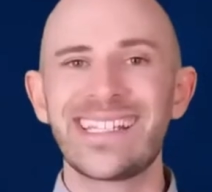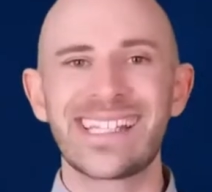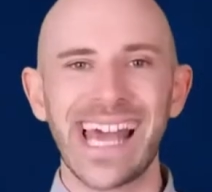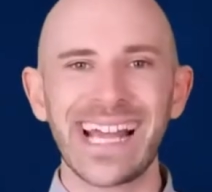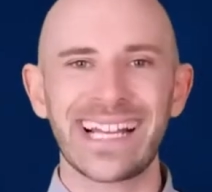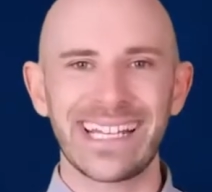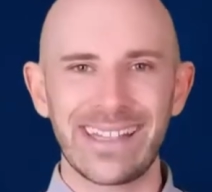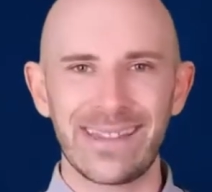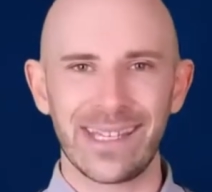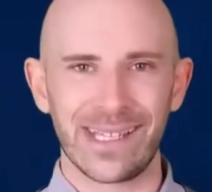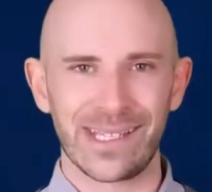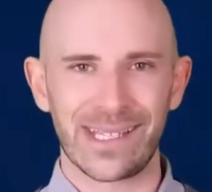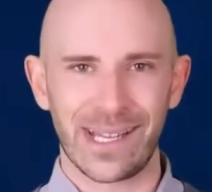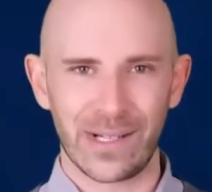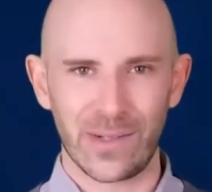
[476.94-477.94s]
exactly
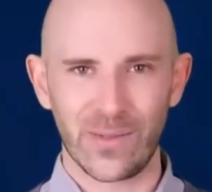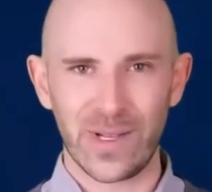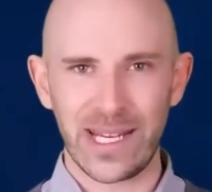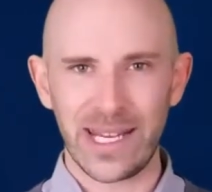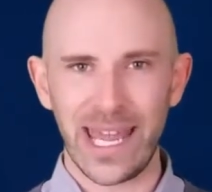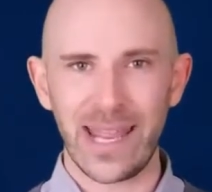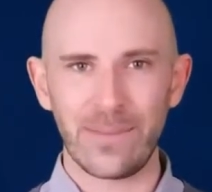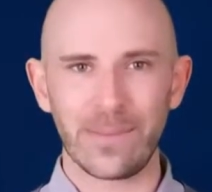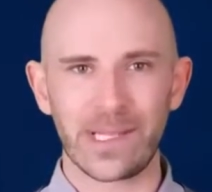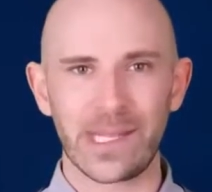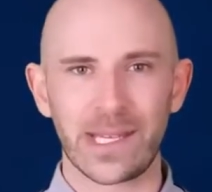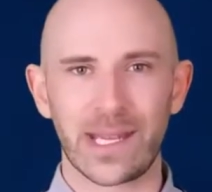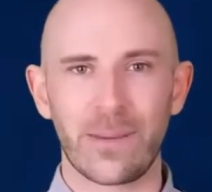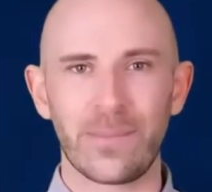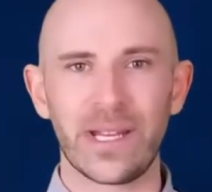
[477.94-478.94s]
this and renamed
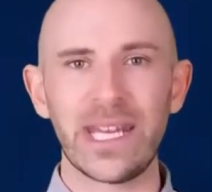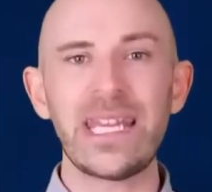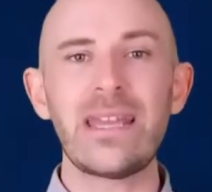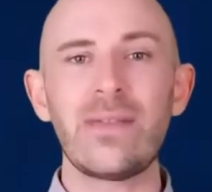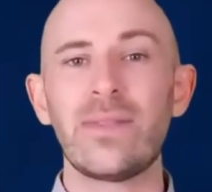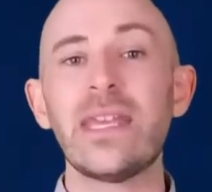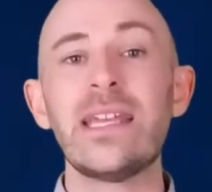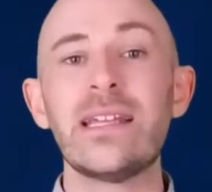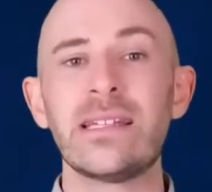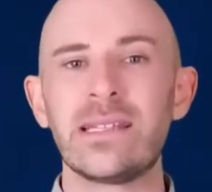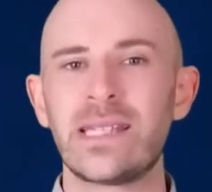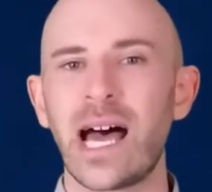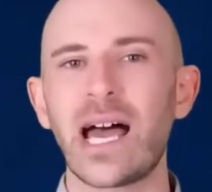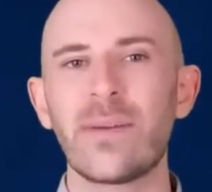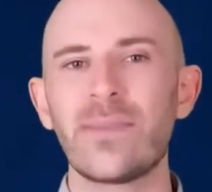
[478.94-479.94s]
the company the
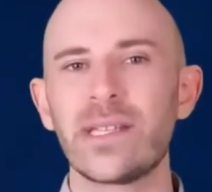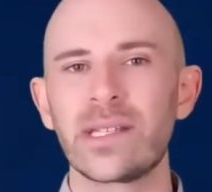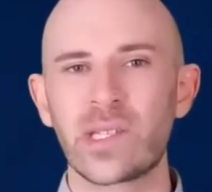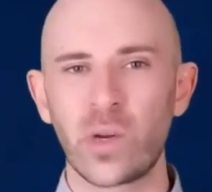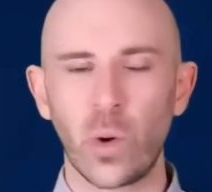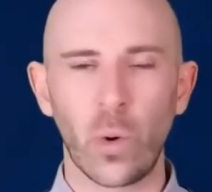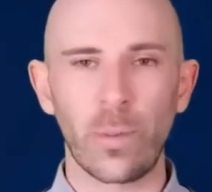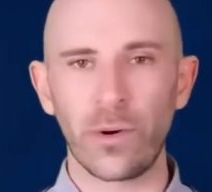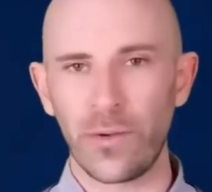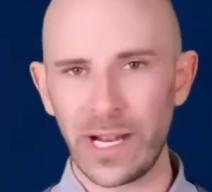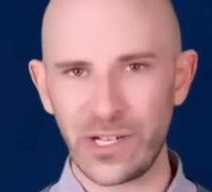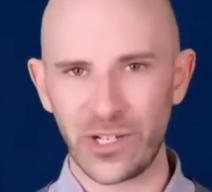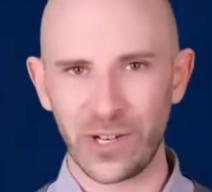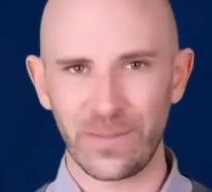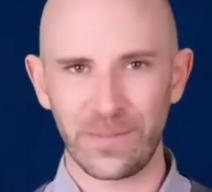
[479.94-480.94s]
Diamond
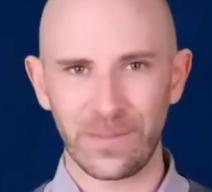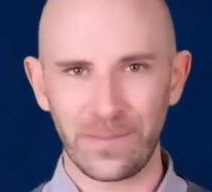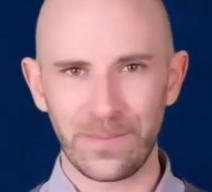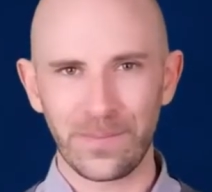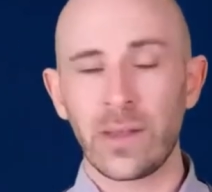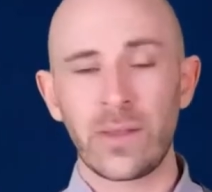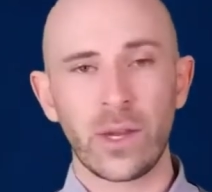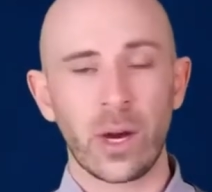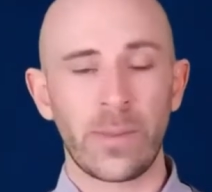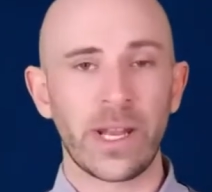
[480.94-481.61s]
Corporation. The